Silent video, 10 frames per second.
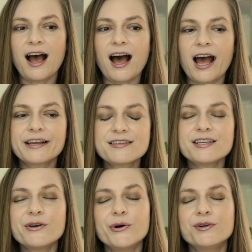I
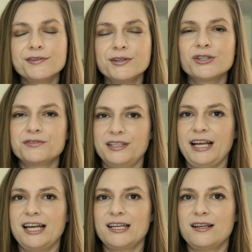see over and over
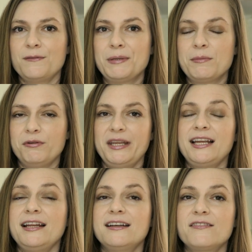again people
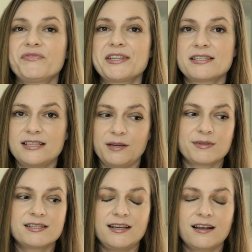making this same
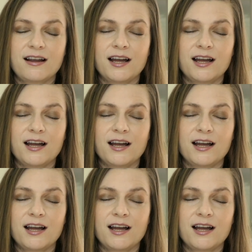mistake.